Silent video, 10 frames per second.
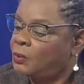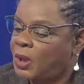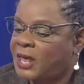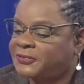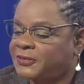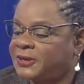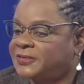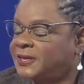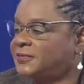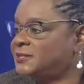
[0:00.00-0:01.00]
Well, I
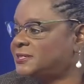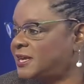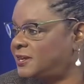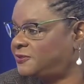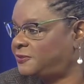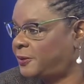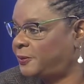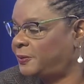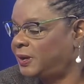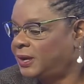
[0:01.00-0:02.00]
think that the Senate
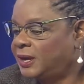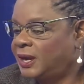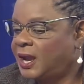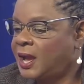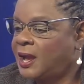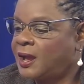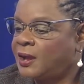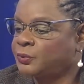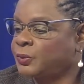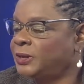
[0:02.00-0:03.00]
vote
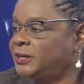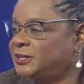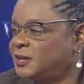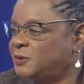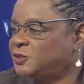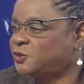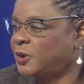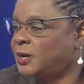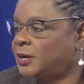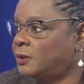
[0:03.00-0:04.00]
really
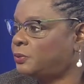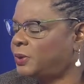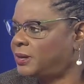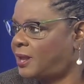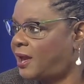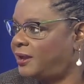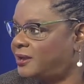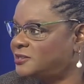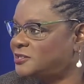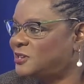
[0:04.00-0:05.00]
demonstrated a
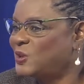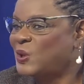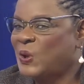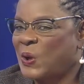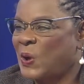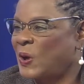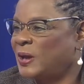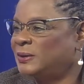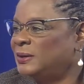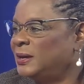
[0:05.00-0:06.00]
reliance
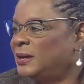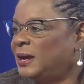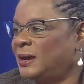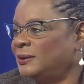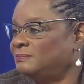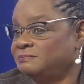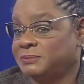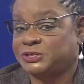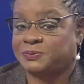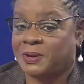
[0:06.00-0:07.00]
on
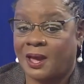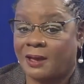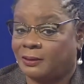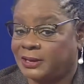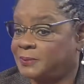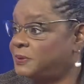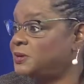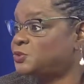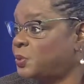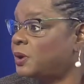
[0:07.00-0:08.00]
Mitch McConnell
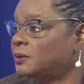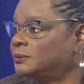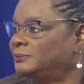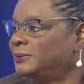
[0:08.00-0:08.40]
keeping his word,